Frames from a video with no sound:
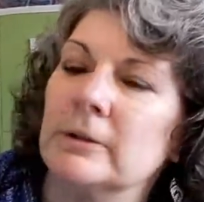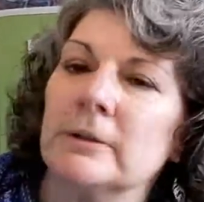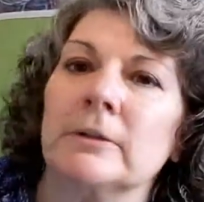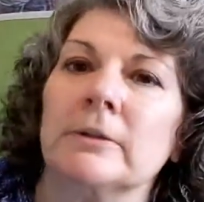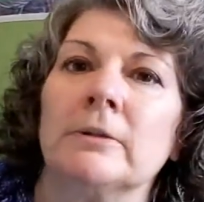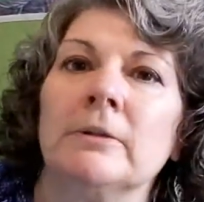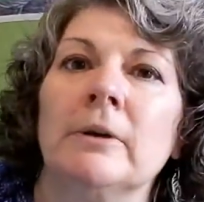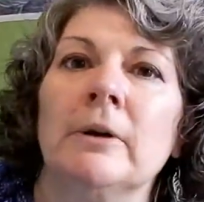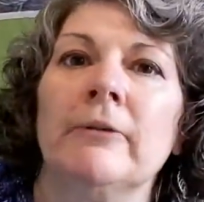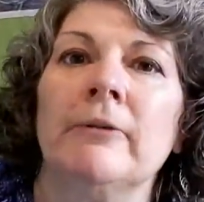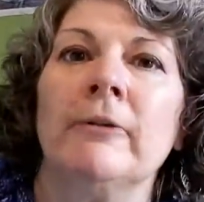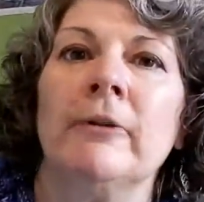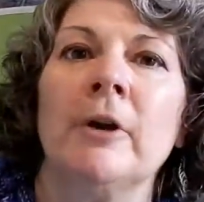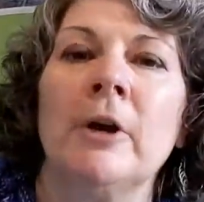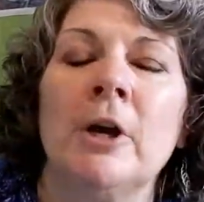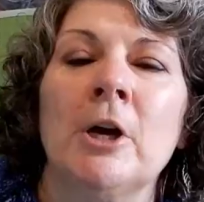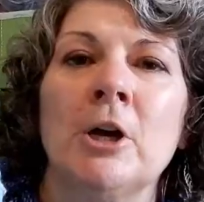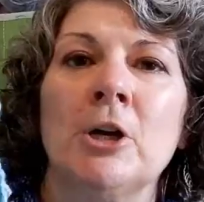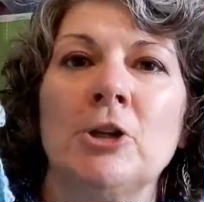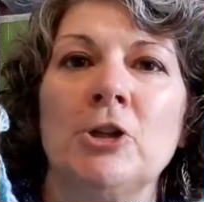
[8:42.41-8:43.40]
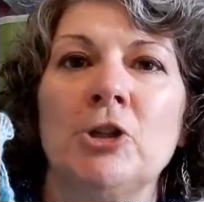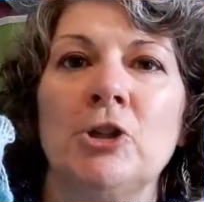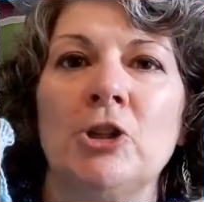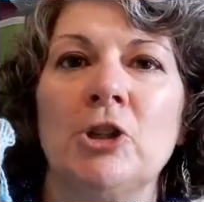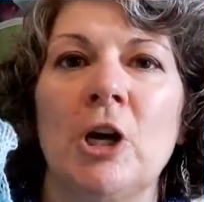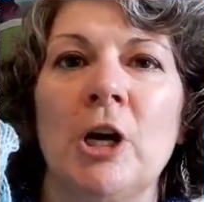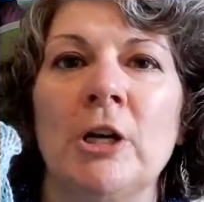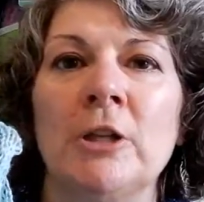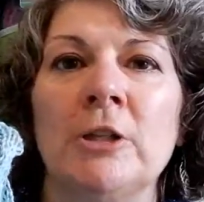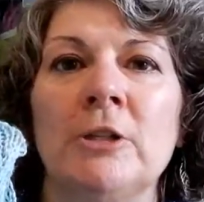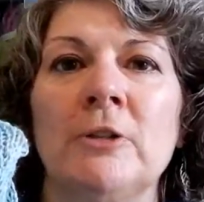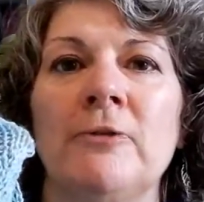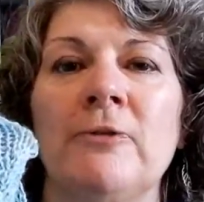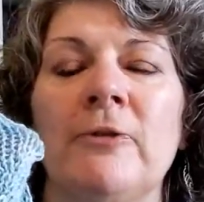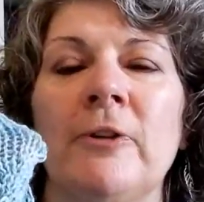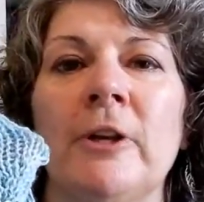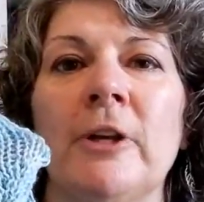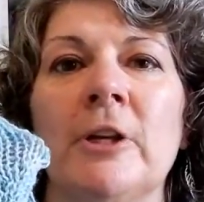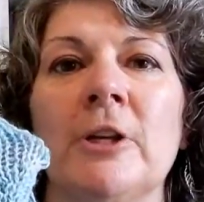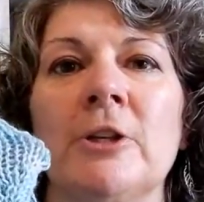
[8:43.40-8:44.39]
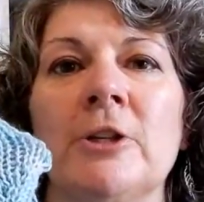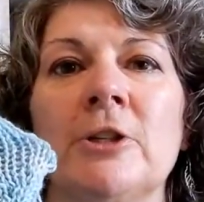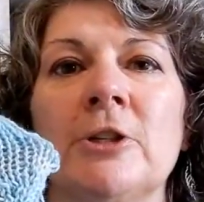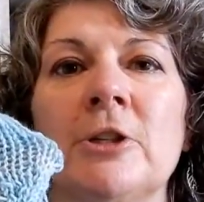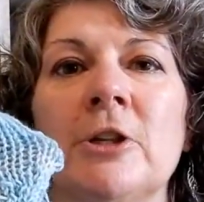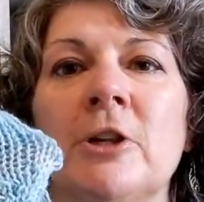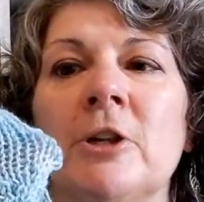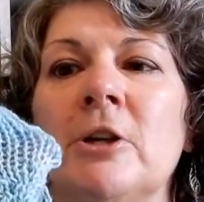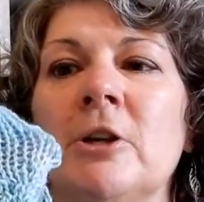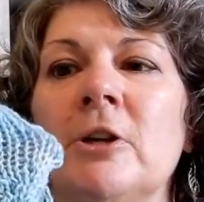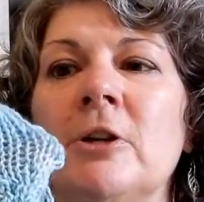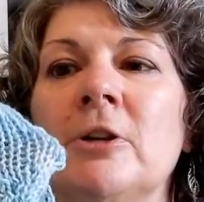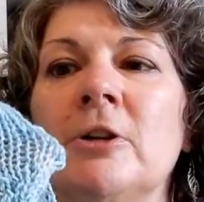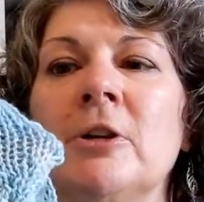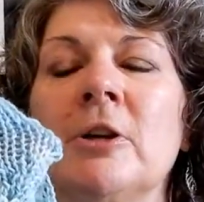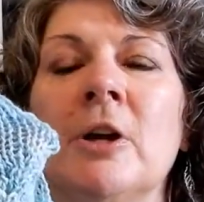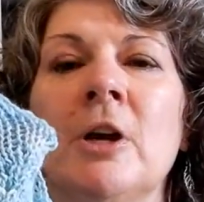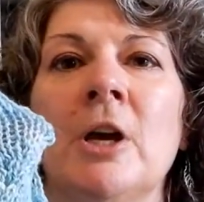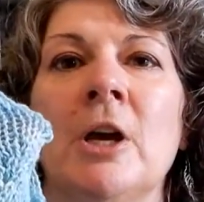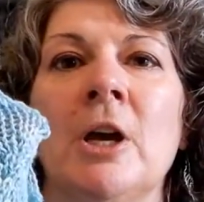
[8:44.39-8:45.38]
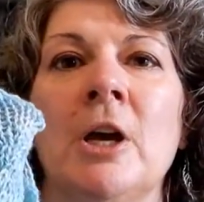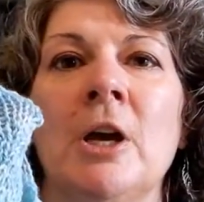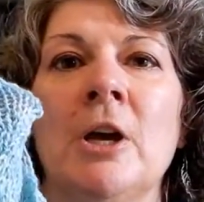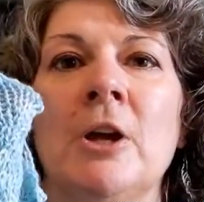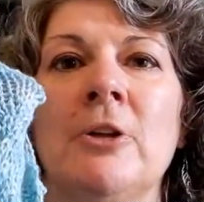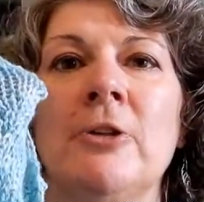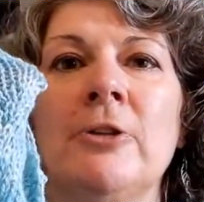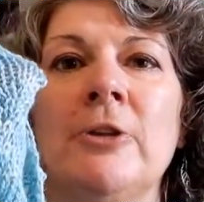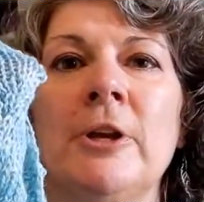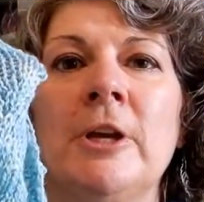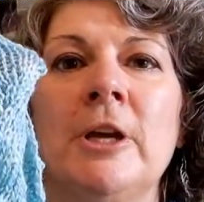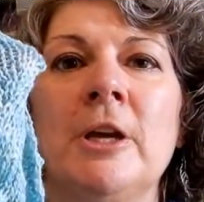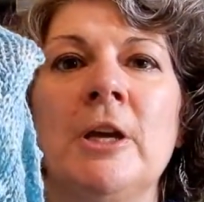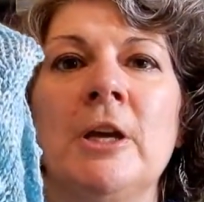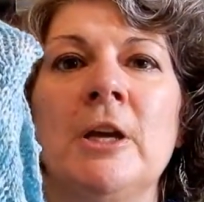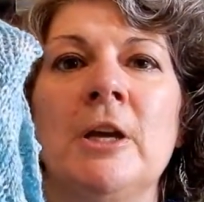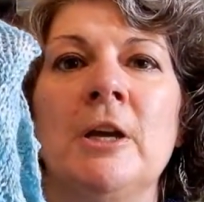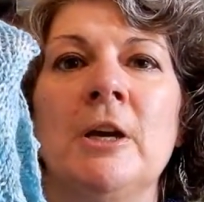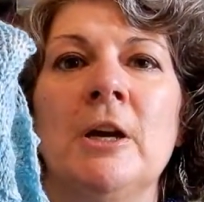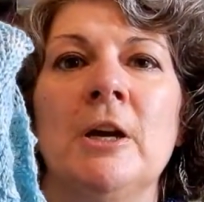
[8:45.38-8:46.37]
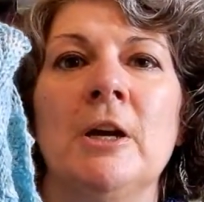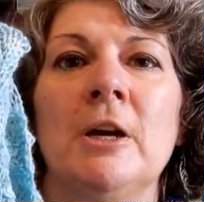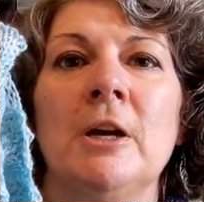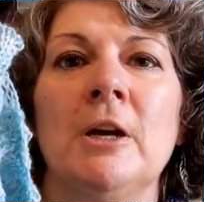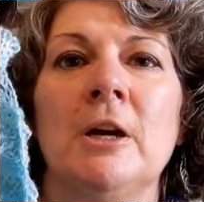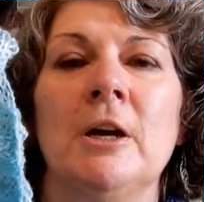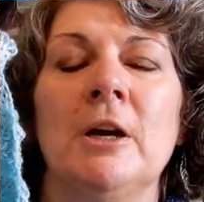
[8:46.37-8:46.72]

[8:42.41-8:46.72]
So I've just finished the